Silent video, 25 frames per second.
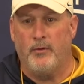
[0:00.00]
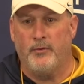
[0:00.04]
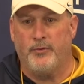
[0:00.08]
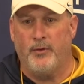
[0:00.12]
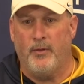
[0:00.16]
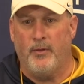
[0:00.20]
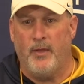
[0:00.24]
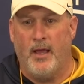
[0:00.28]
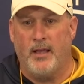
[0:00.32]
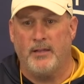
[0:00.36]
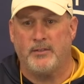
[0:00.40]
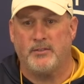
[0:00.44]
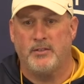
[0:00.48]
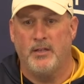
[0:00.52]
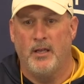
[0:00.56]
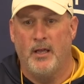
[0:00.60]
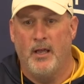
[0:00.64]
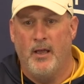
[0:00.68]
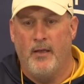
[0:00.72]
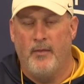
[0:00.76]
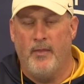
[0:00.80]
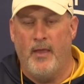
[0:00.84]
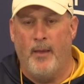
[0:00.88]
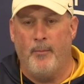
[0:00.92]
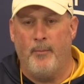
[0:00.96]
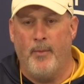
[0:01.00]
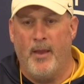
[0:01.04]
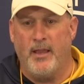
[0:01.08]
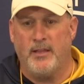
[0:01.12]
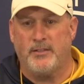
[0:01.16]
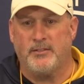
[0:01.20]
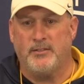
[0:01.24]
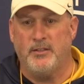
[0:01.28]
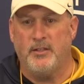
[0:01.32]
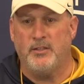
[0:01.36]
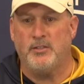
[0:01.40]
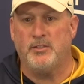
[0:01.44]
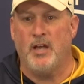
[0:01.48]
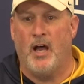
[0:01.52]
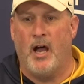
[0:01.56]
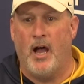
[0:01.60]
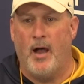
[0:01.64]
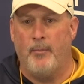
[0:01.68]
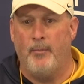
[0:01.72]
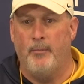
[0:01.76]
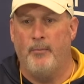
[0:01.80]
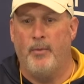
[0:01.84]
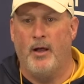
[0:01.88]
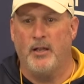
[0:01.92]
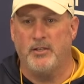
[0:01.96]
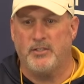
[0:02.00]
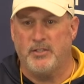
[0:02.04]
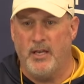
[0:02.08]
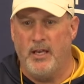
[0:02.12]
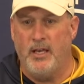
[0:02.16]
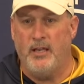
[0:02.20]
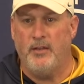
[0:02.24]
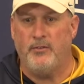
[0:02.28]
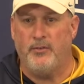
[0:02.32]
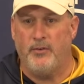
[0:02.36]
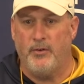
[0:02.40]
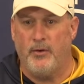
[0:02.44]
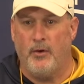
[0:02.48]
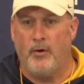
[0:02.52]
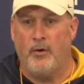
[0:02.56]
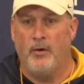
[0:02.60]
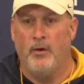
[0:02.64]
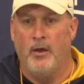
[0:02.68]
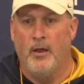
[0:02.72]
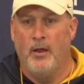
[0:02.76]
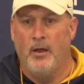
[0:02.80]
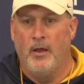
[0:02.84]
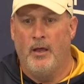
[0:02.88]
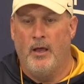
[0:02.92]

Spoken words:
So that makes the job much easier.